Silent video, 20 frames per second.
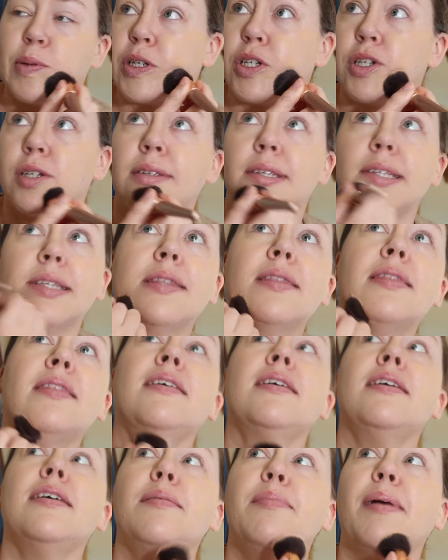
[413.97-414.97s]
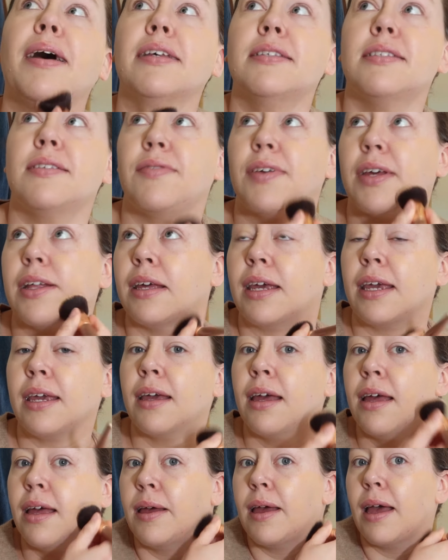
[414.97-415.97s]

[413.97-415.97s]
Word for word: which is the best feeling.